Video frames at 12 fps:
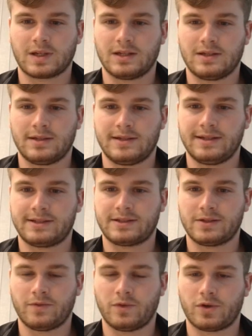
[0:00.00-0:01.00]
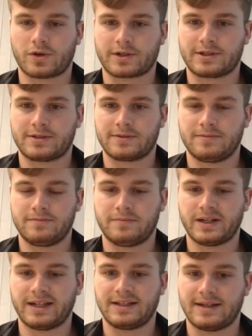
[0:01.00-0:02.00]
this works
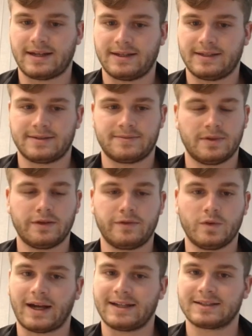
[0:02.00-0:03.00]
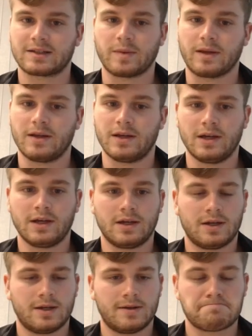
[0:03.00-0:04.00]
pretty nice, if you ask me.
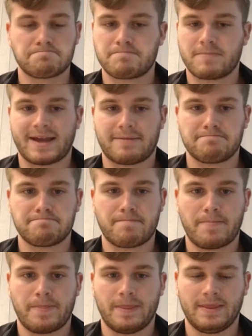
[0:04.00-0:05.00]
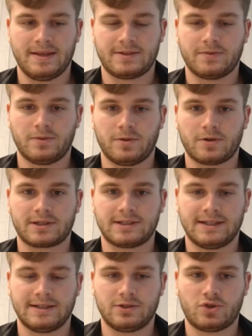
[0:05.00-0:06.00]
Yeah, this
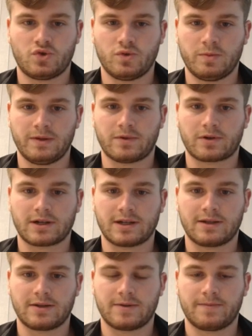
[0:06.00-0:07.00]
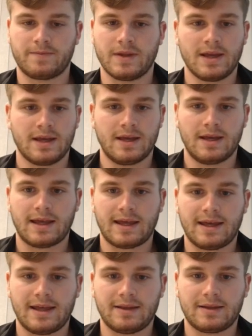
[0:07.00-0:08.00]
works as it should be working.
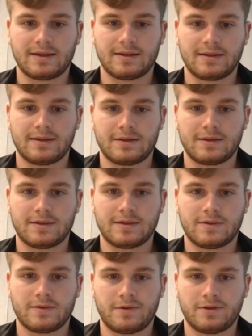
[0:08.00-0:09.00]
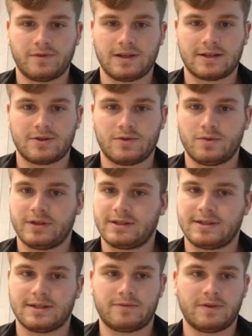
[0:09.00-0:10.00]
And what we can do
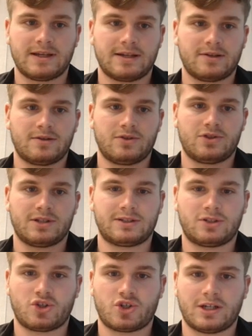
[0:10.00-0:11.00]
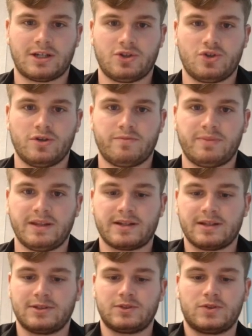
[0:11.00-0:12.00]
is that we can just change the
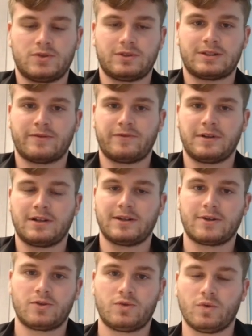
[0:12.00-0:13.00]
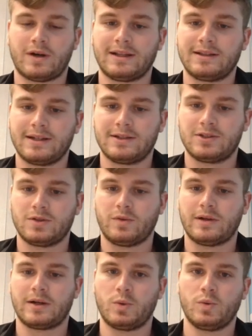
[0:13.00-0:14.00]
periods to something like 200. So
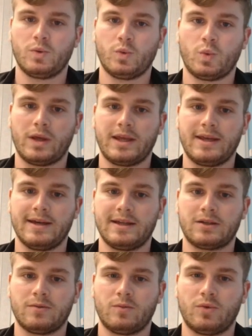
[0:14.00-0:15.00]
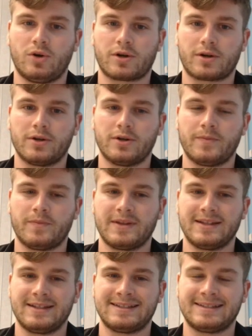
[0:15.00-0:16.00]
now we get more
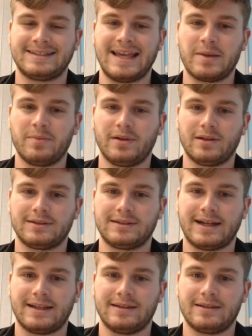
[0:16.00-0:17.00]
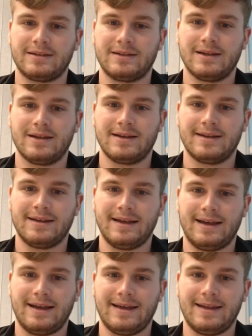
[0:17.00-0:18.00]
stable trend.
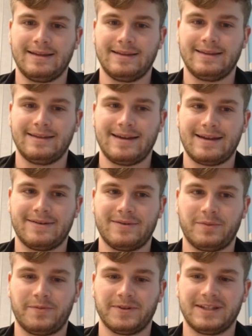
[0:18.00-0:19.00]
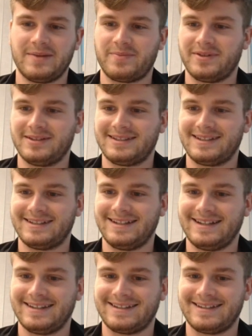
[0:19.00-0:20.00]
And yeah, what happens is
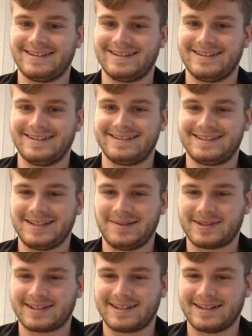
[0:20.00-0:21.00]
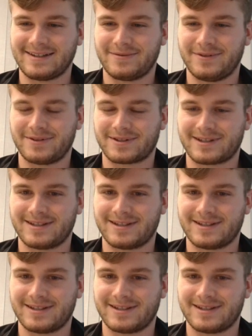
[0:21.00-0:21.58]
that it seems like for...